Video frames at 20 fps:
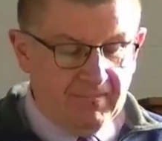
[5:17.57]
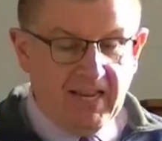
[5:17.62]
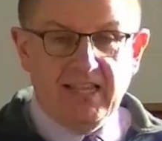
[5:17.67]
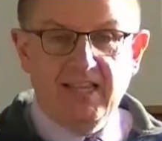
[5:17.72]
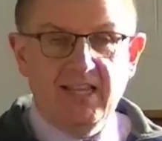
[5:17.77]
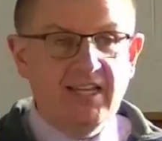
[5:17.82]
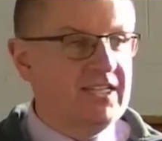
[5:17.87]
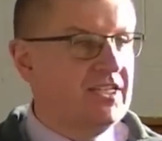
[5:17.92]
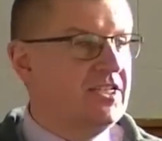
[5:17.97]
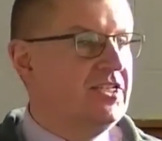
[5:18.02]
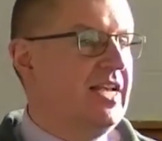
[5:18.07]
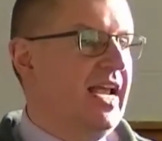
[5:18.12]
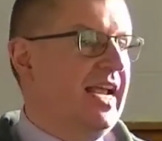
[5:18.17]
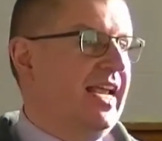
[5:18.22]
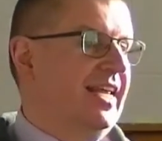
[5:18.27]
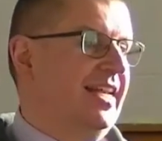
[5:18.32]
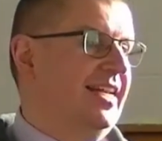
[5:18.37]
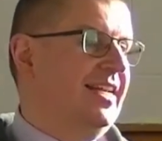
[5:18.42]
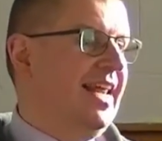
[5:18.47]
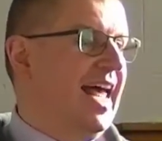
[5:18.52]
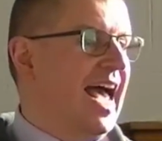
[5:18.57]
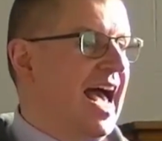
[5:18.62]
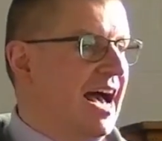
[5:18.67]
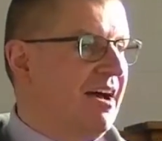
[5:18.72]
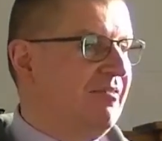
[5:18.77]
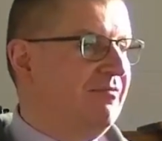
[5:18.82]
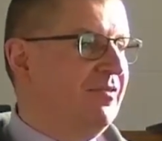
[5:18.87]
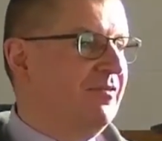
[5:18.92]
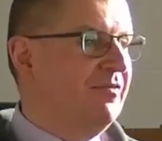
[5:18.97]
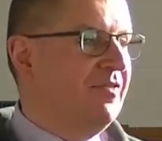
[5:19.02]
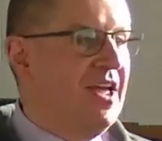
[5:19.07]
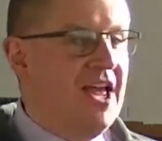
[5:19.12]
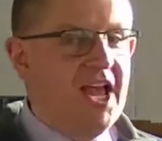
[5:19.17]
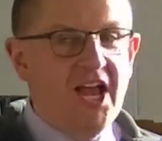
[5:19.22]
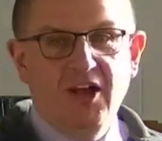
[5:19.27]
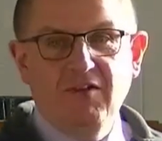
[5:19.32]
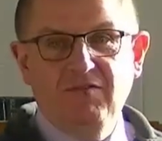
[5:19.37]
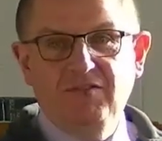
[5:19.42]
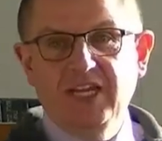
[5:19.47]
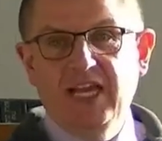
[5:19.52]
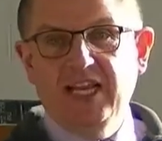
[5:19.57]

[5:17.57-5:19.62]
In this second half of